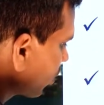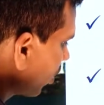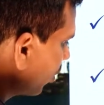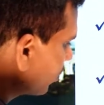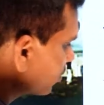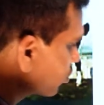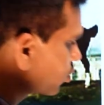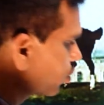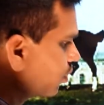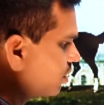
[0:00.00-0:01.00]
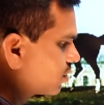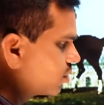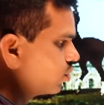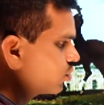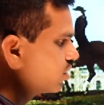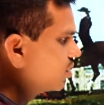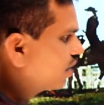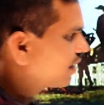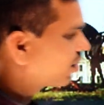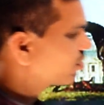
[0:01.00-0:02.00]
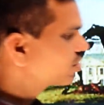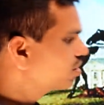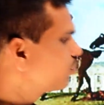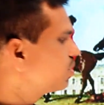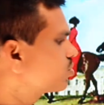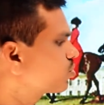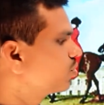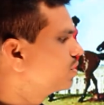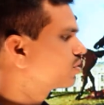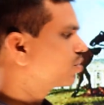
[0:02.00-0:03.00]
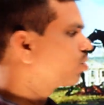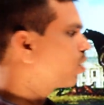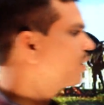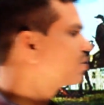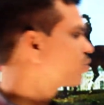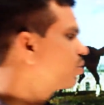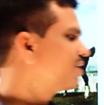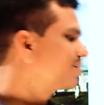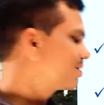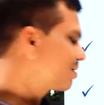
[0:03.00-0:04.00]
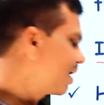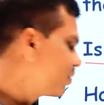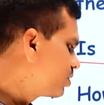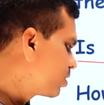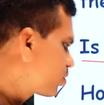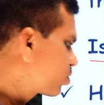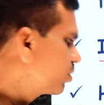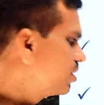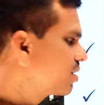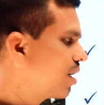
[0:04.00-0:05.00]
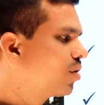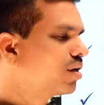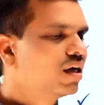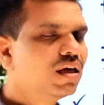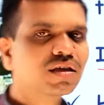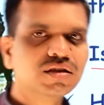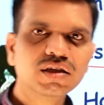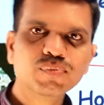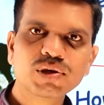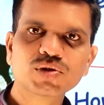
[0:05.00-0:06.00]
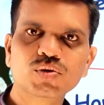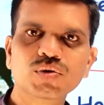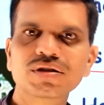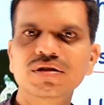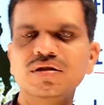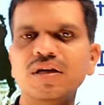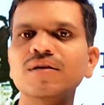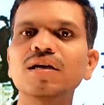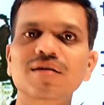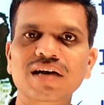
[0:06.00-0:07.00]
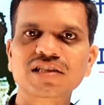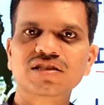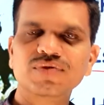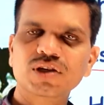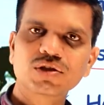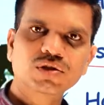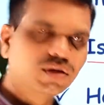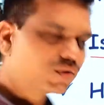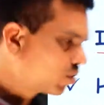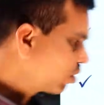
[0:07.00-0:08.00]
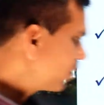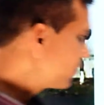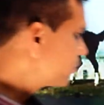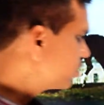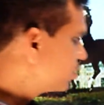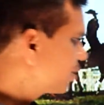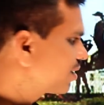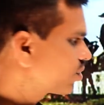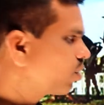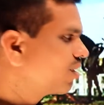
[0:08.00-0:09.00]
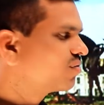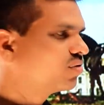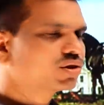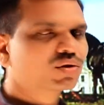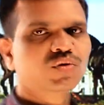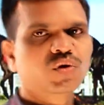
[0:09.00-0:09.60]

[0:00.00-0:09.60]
or stories. You see that our simply stories, novels, romances, adventure stories, or simply stories is a classification of the genre called fiction